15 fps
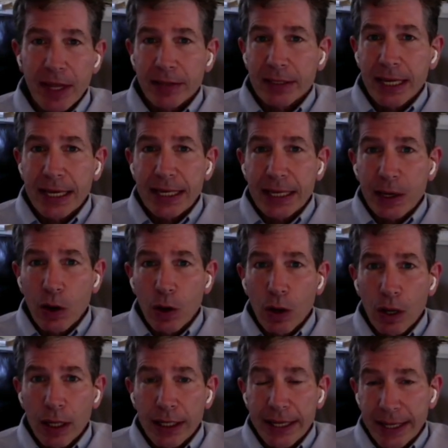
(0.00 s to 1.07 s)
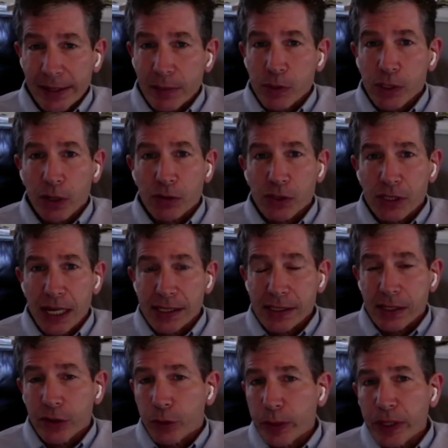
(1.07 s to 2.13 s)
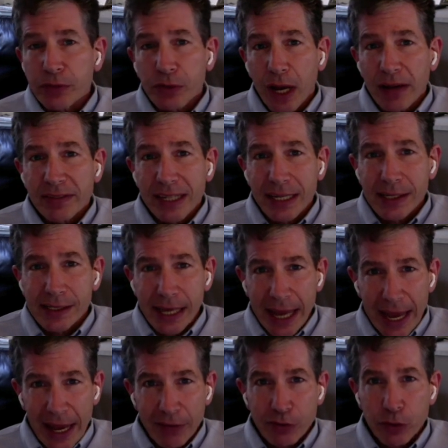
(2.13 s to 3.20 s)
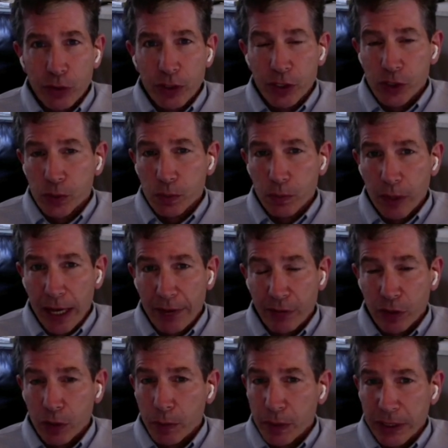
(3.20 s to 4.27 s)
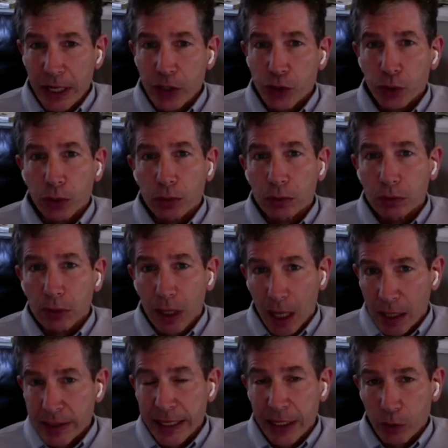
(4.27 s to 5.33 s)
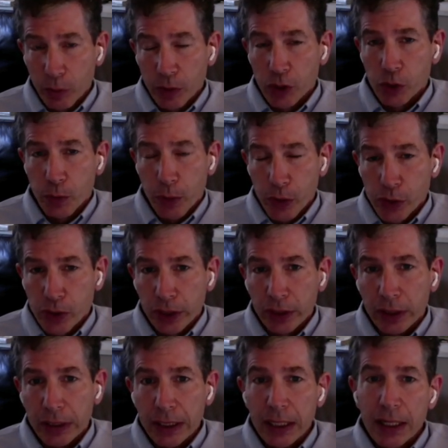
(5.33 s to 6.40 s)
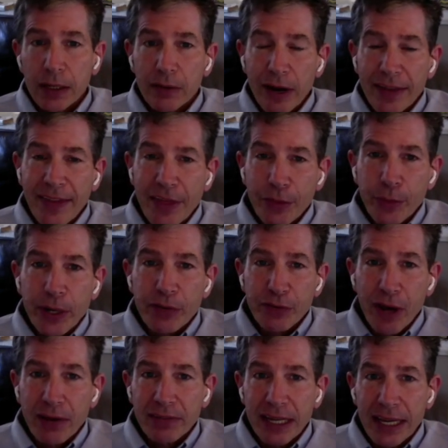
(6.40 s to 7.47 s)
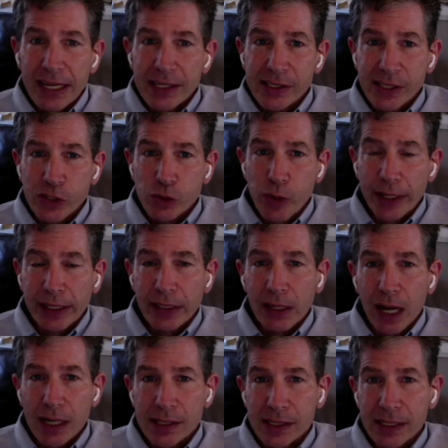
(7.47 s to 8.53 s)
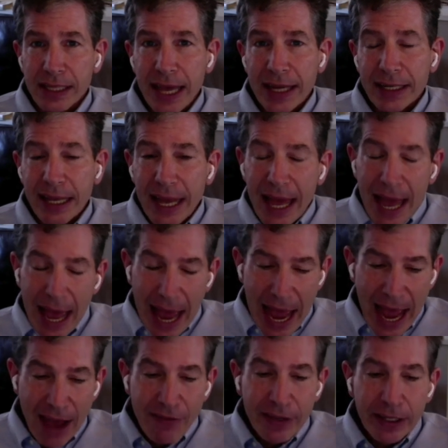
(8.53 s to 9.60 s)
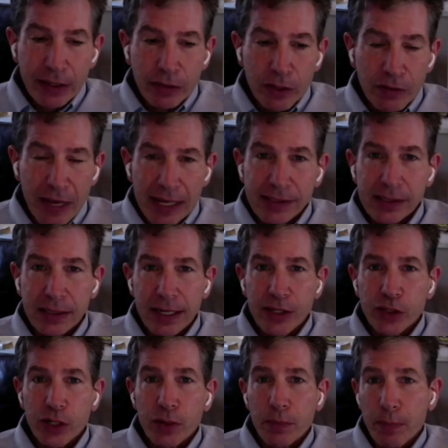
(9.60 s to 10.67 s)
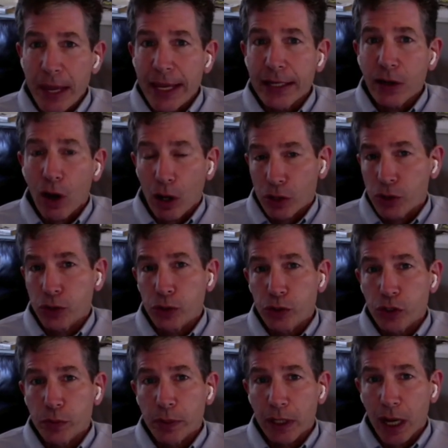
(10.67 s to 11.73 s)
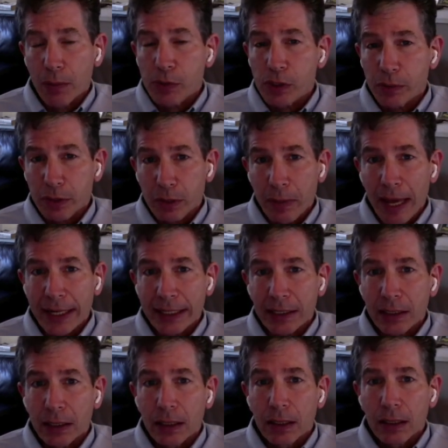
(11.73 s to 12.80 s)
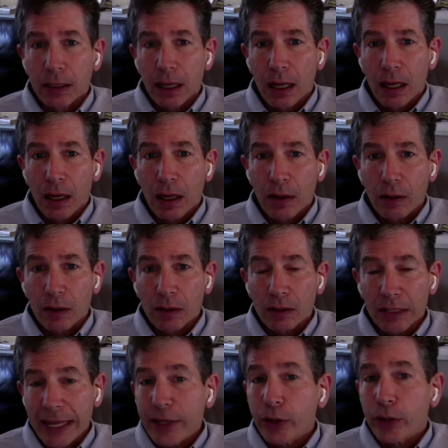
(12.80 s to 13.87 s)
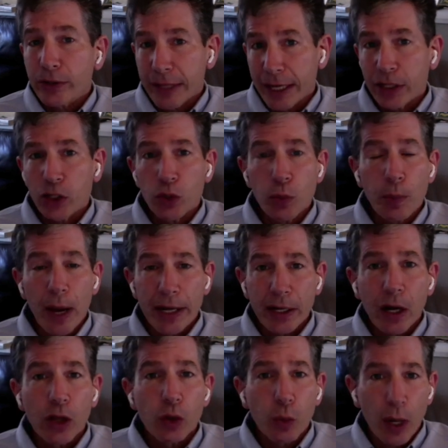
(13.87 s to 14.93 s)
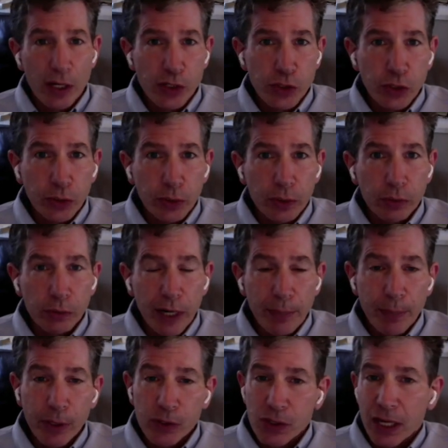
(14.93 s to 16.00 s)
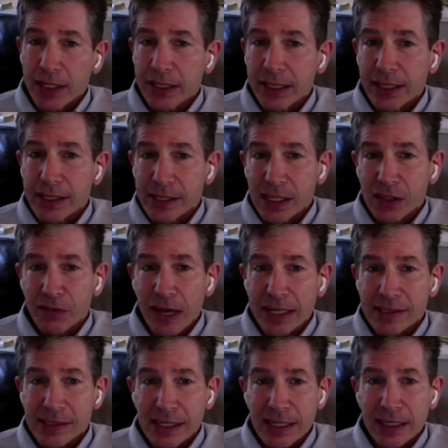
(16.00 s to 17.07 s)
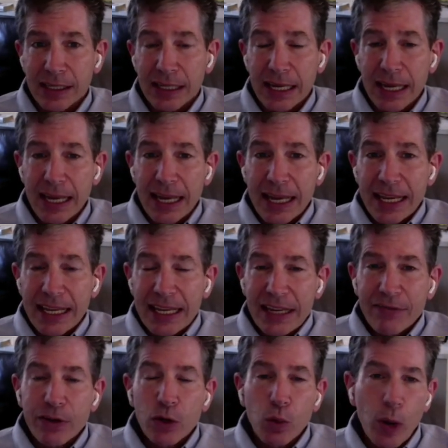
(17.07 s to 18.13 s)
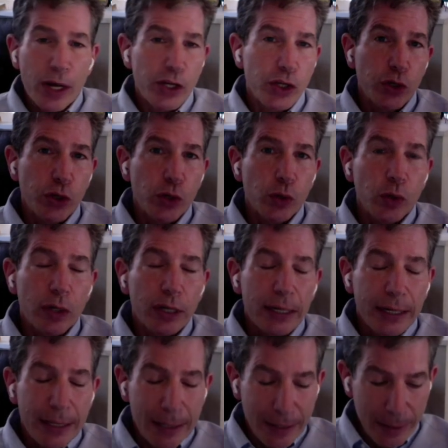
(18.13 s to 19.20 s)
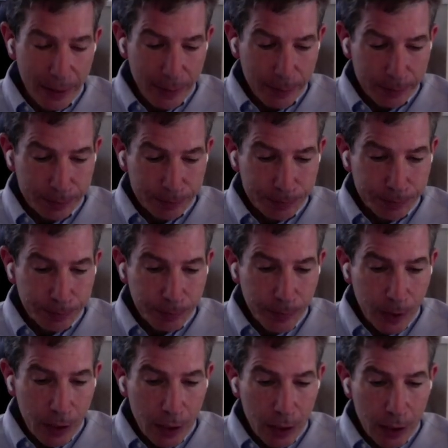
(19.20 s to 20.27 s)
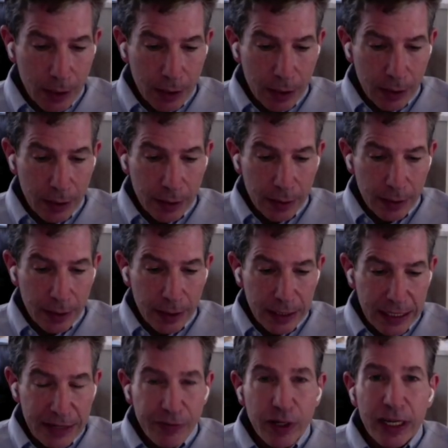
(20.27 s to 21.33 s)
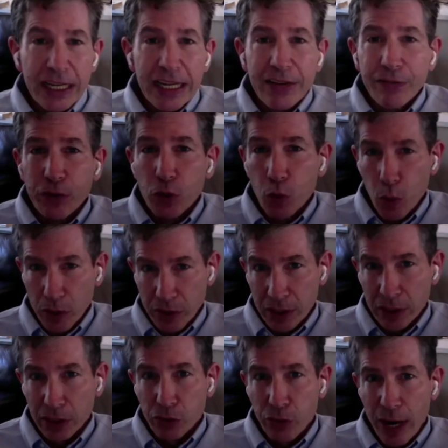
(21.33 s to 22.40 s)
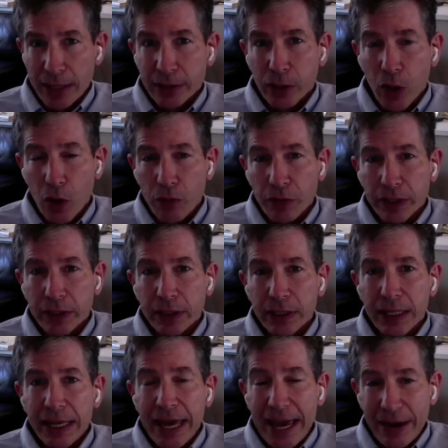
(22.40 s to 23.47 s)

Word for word: that they get themselves tested three to five days after this, after the potential contact with this person, right? And that three to five days is recognizing that having the vaccination may cause you to become symptomatic uh, later than you might otherwise do, right? Because the idea is that the vaccine, even when you, um, uh, even if you were to contract COVID